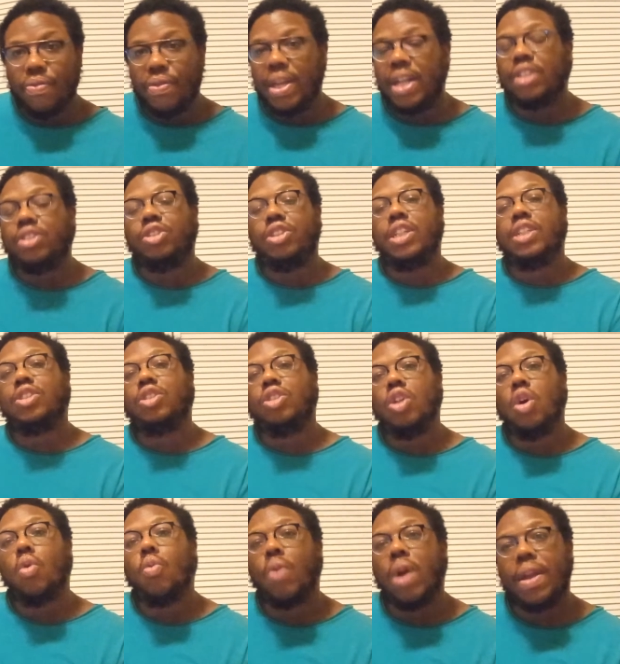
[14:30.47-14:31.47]
There's just
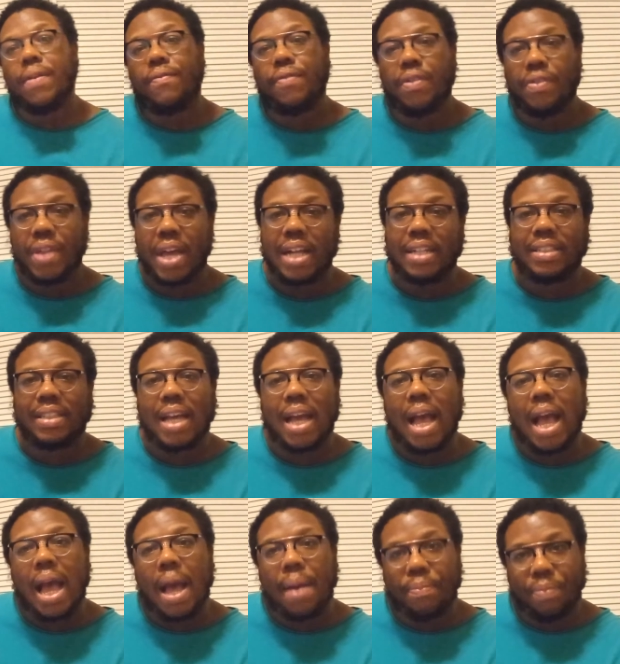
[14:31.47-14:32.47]
no way for that to
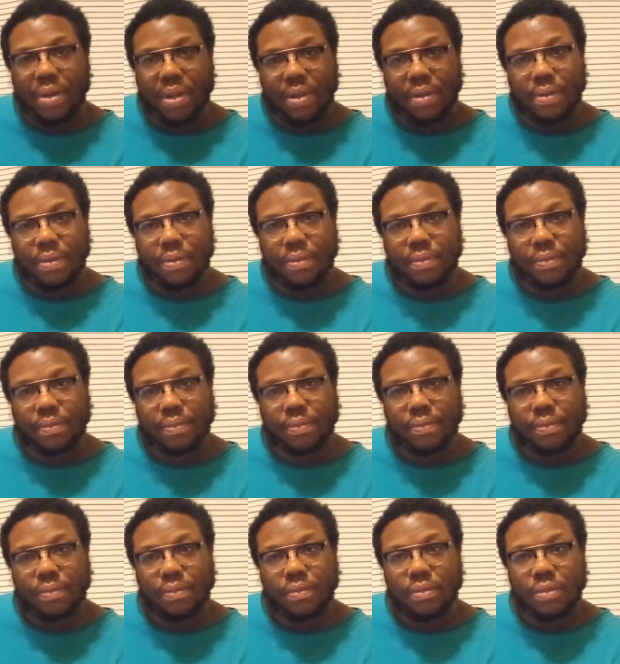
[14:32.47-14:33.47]
happen.
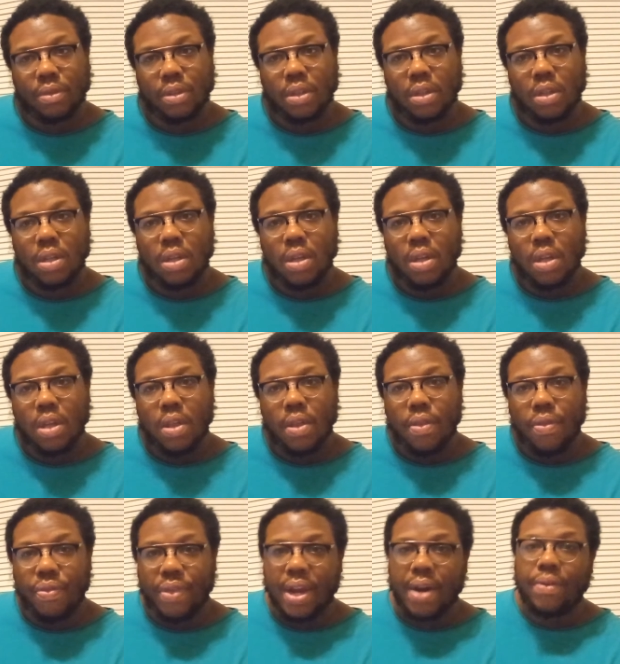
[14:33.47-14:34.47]

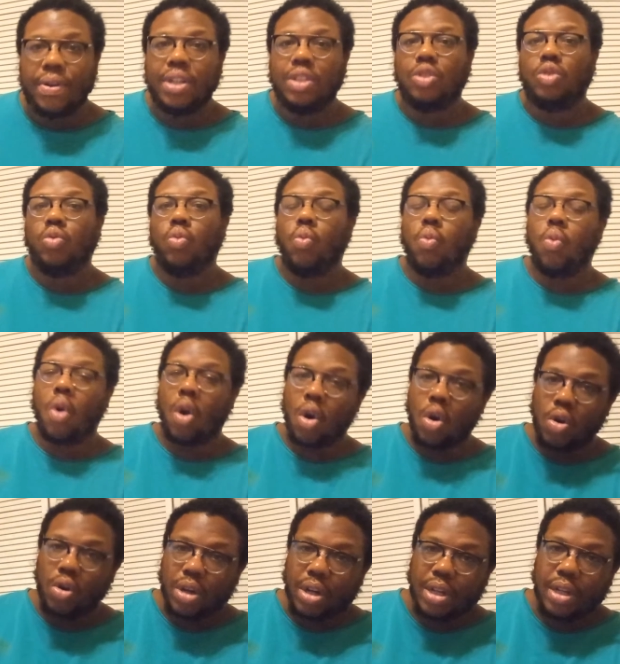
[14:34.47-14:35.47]
There is
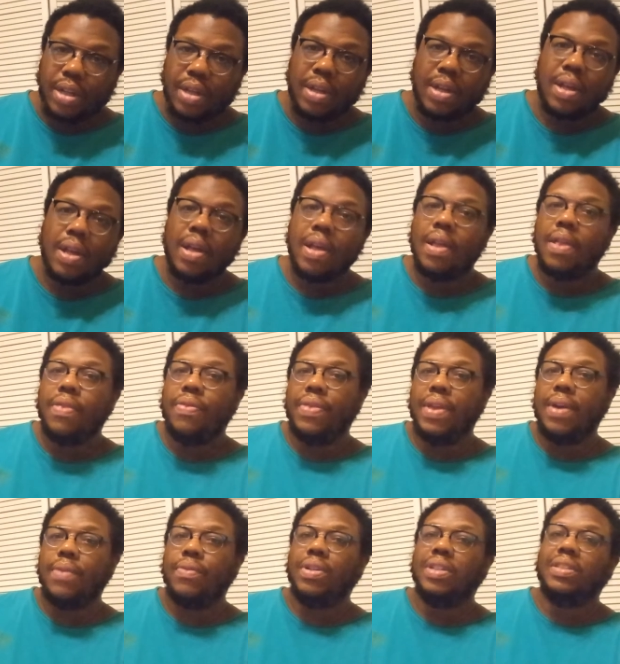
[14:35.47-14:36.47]
work,
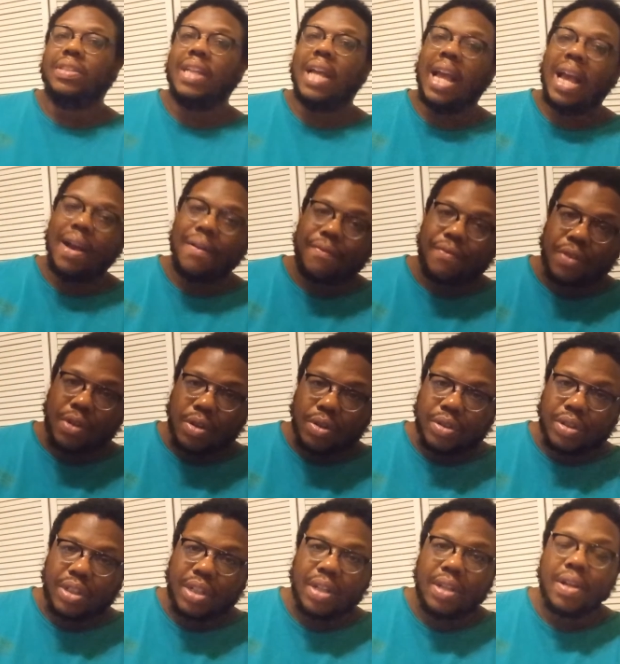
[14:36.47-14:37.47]
there is
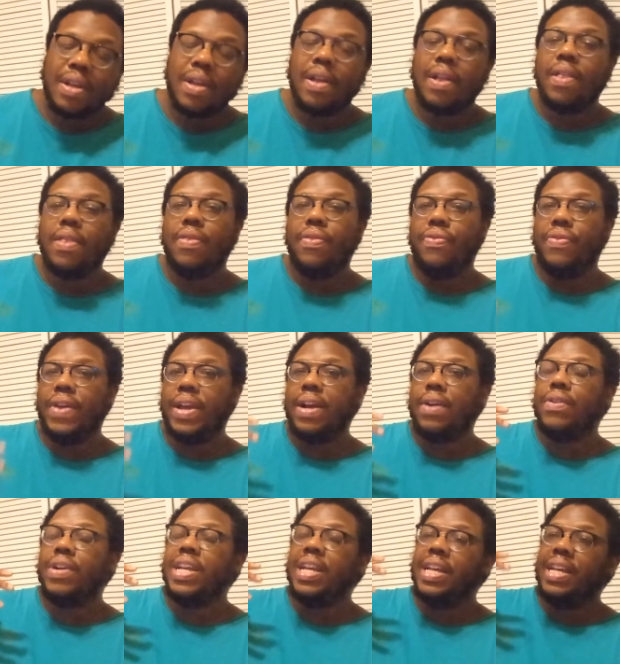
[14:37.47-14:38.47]
effort,
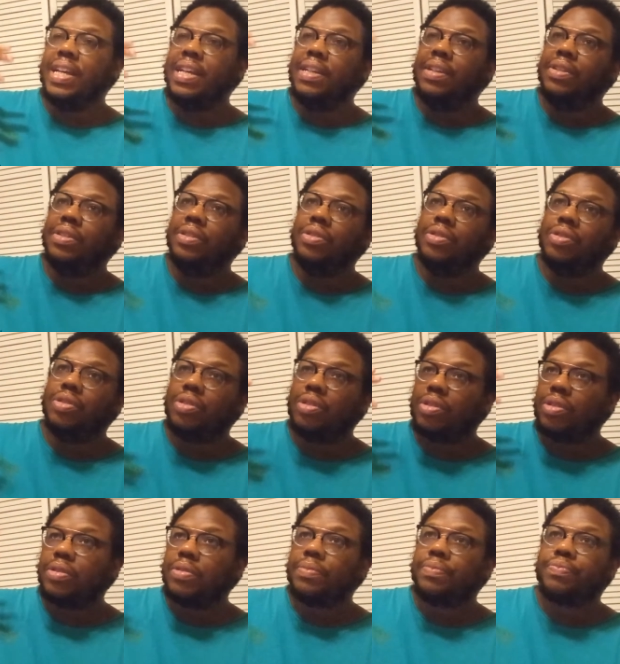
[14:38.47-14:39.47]
there
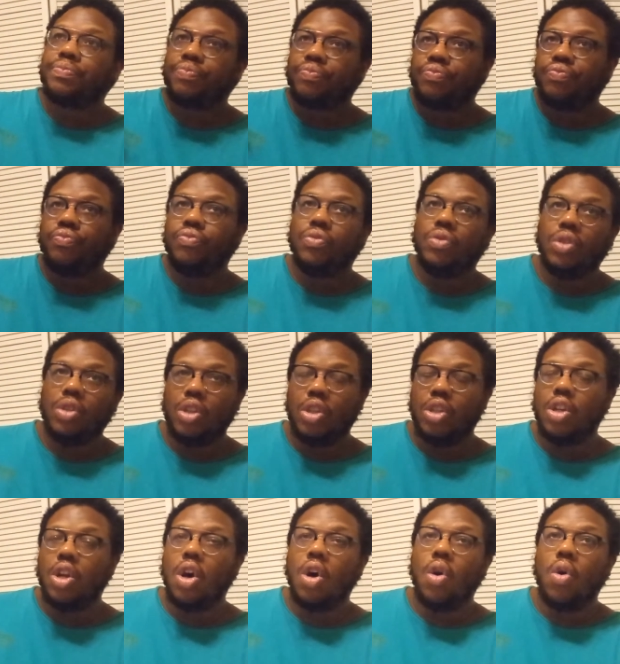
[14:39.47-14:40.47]
is,
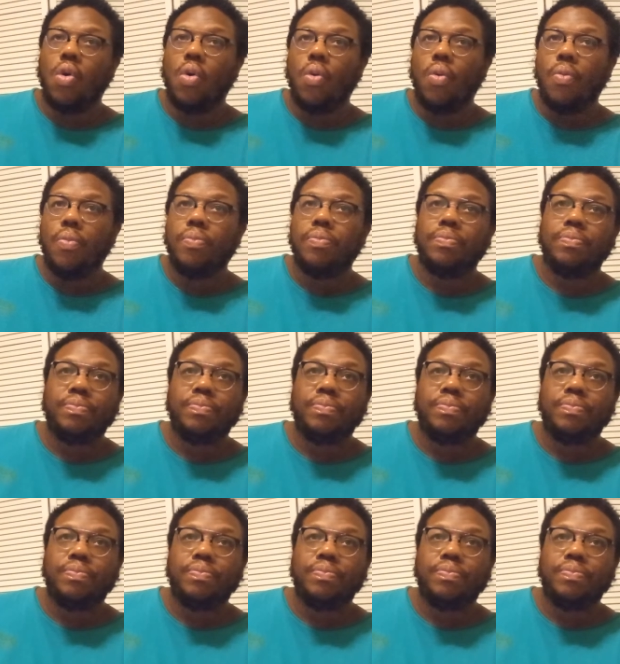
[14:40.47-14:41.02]
you know,